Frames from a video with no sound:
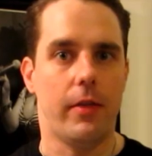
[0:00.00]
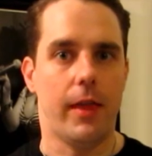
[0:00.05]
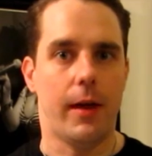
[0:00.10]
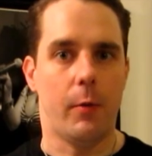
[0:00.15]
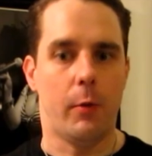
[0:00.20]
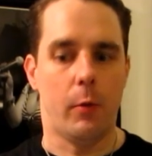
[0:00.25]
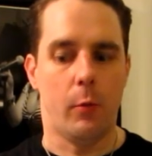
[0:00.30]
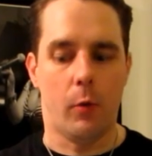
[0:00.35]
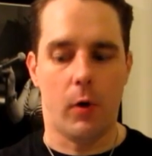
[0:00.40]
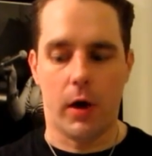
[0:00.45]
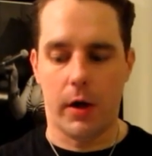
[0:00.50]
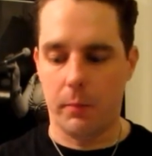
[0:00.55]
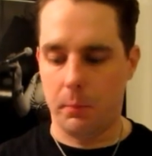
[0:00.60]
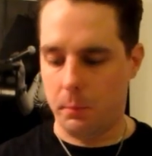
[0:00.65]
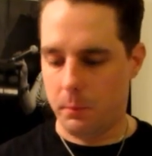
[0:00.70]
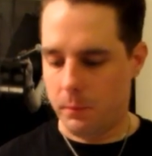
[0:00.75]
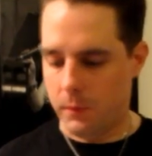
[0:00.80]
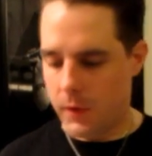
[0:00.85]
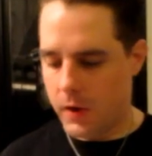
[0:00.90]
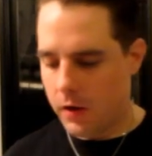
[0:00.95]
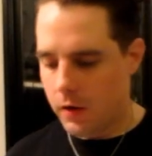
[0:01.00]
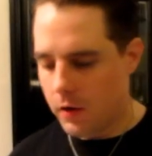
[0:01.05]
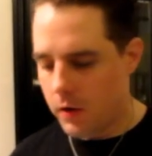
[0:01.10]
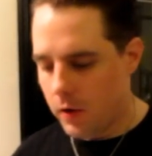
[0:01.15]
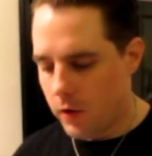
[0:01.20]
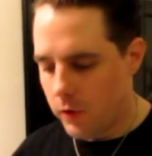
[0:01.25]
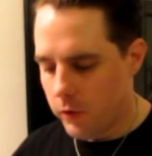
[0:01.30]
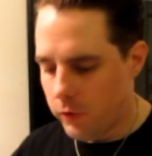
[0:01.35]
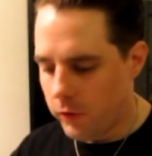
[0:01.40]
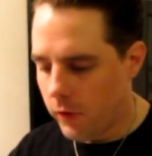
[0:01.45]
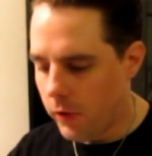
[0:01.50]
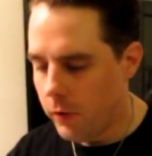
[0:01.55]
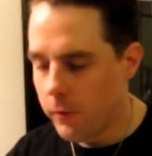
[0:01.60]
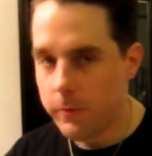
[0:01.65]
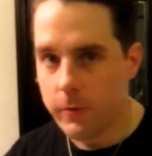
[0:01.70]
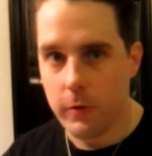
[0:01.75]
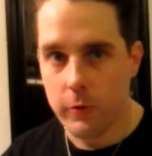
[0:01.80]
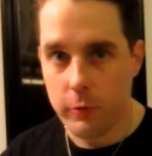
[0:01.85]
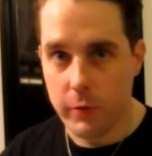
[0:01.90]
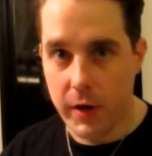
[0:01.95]
that we want. So
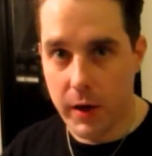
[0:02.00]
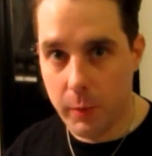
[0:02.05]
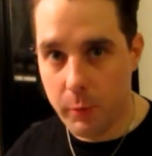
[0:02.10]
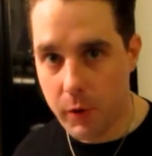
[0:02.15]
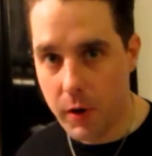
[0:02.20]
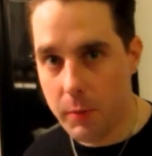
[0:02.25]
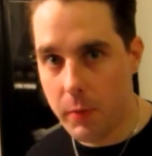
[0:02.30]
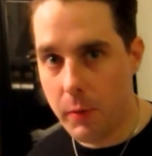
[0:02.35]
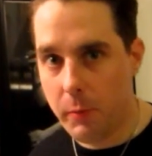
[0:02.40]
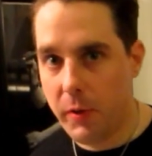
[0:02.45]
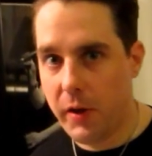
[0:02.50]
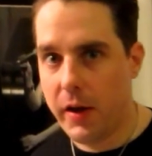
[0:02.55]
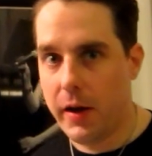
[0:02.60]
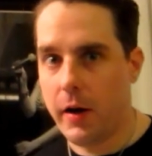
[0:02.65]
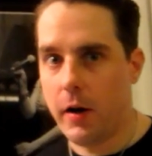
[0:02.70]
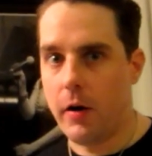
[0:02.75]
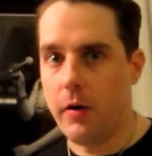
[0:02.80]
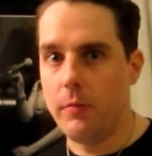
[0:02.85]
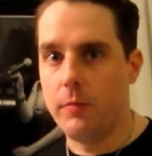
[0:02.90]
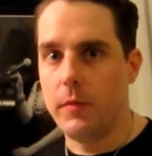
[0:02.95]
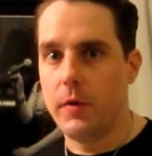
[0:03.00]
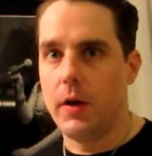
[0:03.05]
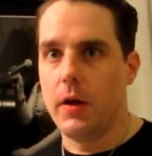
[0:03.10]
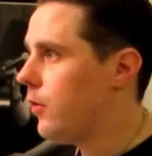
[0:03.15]
first we got to prep up the hair.